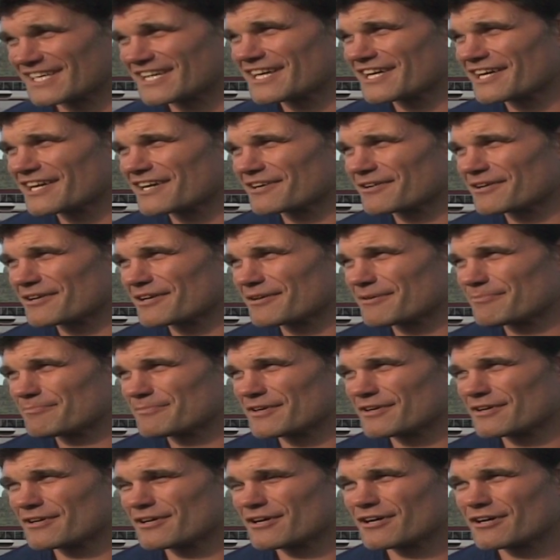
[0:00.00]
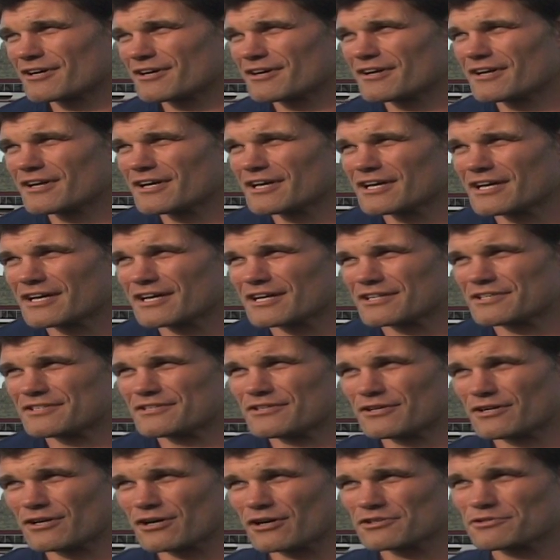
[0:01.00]
Yeah.
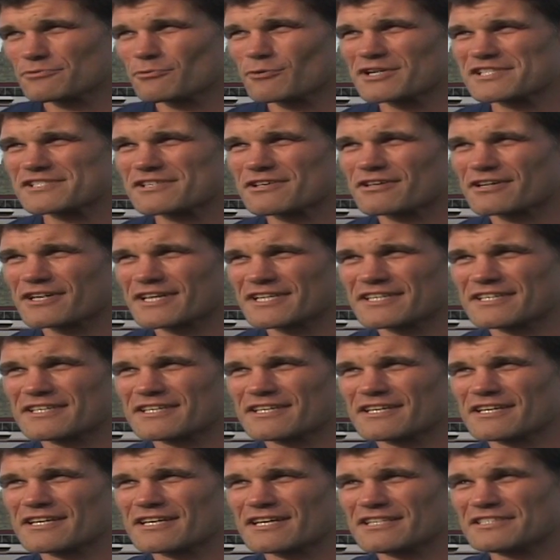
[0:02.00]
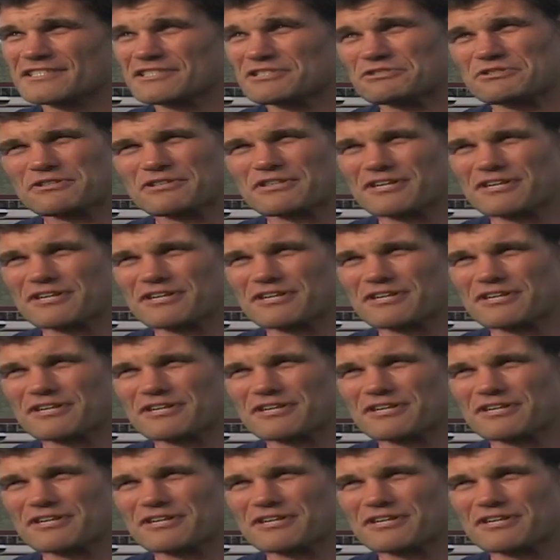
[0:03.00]
The hot weather and the altitude